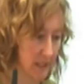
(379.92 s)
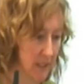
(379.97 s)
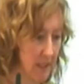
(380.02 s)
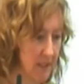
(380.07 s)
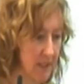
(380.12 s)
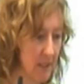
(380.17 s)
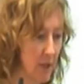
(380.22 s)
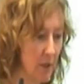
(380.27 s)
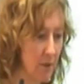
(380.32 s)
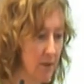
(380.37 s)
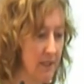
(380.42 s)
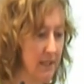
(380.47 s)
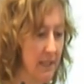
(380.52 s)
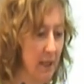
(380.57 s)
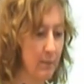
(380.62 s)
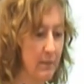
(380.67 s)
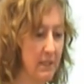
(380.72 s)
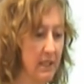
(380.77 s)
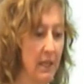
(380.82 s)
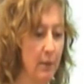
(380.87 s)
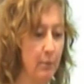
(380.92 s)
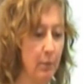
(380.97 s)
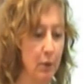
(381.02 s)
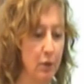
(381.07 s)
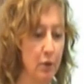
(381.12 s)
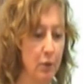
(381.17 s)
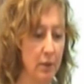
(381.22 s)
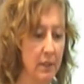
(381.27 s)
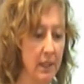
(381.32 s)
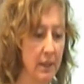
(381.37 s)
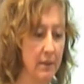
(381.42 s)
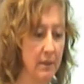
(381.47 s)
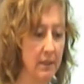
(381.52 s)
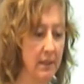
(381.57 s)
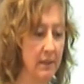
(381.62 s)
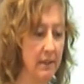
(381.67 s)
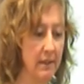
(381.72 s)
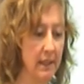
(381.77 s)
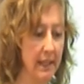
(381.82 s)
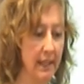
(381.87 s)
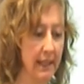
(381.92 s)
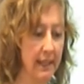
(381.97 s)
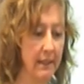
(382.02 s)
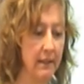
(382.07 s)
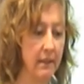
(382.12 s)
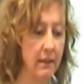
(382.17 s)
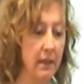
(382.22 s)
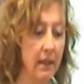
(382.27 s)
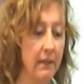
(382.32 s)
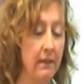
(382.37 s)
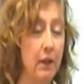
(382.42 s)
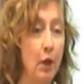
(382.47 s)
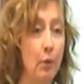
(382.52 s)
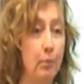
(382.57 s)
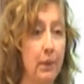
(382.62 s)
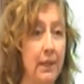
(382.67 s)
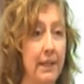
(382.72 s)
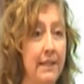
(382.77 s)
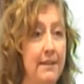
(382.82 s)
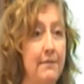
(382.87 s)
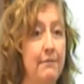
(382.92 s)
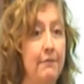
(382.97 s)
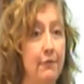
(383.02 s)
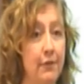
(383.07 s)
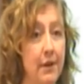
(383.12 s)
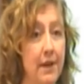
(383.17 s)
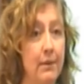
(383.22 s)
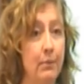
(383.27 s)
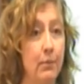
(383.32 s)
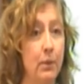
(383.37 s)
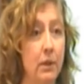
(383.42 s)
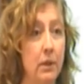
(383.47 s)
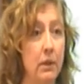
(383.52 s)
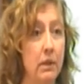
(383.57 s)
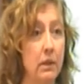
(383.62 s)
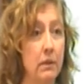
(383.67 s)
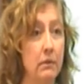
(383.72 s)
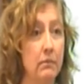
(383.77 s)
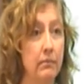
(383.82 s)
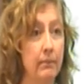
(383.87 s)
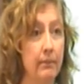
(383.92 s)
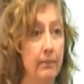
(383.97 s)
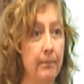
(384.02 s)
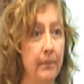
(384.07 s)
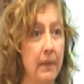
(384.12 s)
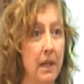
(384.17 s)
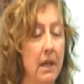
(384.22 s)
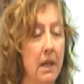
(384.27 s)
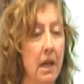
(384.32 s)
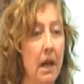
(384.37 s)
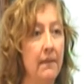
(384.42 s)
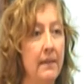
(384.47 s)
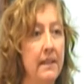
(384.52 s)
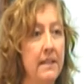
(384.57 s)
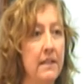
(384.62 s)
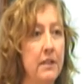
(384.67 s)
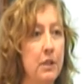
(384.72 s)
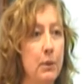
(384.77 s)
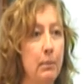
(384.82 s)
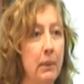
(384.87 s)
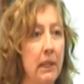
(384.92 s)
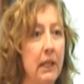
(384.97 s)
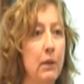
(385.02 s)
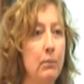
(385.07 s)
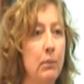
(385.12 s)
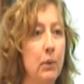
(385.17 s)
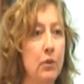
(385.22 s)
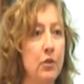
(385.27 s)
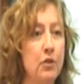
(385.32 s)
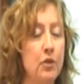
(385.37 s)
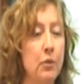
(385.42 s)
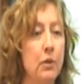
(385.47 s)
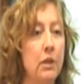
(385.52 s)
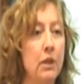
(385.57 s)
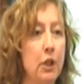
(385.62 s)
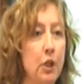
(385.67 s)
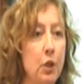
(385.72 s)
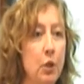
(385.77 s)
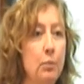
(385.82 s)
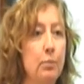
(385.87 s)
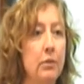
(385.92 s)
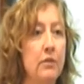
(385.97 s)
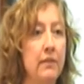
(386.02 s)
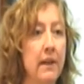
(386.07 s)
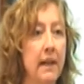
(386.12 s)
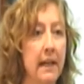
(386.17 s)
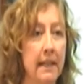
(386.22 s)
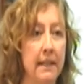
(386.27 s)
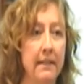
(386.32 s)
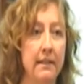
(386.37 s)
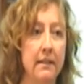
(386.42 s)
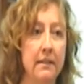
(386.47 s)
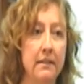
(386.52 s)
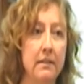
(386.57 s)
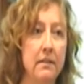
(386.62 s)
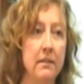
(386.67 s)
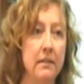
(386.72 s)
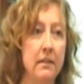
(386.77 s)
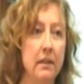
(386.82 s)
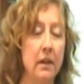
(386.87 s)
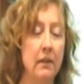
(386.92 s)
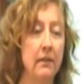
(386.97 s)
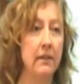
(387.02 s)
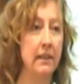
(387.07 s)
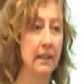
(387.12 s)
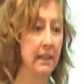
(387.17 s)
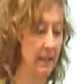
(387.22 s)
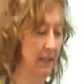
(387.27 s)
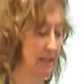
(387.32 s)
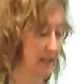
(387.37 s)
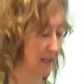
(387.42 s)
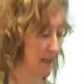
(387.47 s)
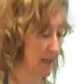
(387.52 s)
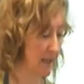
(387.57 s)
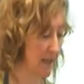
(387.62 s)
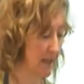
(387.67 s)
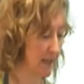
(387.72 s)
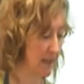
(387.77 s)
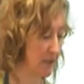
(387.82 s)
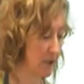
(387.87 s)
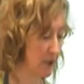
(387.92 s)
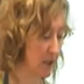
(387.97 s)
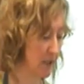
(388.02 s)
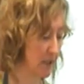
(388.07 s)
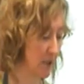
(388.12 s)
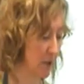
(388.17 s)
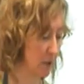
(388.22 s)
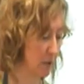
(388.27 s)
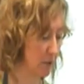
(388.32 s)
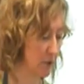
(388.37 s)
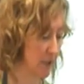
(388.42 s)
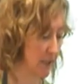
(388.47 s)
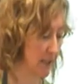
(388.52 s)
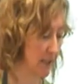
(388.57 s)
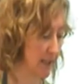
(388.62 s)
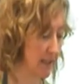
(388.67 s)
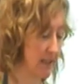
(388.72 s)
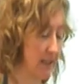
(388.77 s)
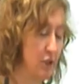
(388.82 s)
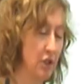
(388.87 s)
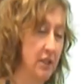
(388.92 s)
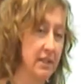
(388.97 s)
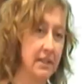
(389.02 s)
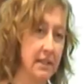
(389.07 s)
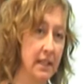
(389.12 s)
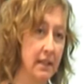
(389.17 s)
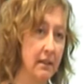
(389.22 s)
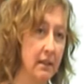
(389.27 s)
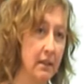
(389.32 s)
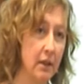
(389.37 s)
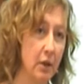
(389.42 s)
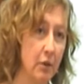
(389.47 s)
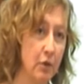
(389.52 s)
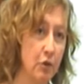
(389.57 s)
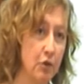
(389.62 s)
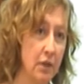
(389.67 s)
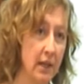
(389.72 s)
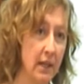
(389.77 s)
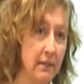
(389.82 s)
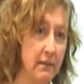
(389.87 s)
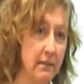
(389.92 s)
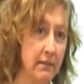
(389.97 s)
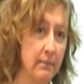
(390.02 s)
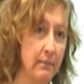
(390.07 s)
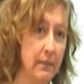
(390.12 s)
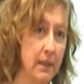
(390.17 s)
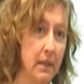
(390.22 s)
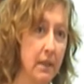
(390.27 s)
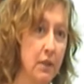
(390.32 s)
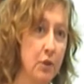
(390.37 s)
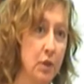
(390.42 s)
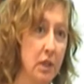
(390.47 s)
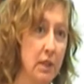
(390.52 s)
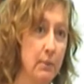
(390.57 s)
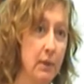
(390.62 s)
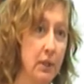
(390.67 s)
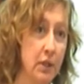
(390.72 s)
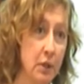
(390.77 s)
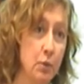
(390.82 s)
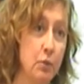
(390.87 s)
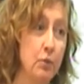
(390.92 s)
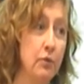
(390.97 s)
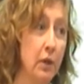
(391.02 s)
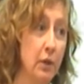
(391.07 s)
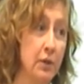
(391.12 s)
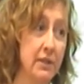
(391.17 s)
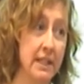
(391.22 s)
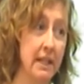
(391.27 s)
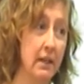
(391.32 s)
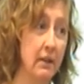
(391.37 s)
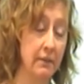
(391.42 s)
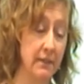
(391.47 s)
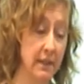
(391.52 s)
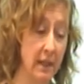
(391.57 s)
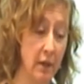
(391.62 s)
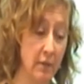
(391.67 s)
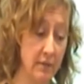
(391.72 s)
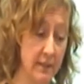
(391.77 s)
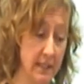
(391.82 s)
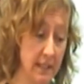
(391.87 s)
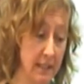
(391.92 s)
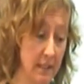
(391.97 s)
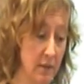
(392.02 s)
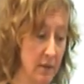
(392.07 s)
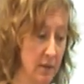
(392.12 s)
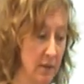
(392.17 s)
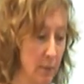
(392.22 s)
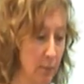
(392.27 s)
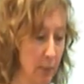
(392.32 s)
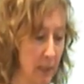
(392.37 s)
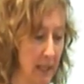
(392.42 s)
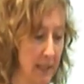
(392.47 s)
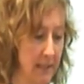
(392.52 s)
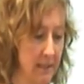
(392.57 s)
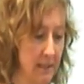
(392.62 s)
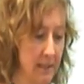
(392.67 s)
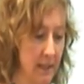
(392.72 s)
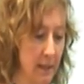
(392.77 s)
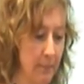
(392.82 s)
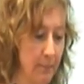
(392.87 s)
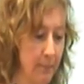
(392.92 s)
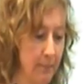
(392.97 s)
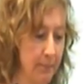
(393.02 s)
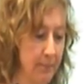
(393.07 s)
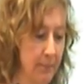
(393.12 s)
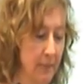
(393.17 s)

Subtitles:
as a concept in April 2009 in the operating framework, and this is applicable to acute providers on the NHS standard contract. So anybody who falls out of that, obviously it doesn't apply to them.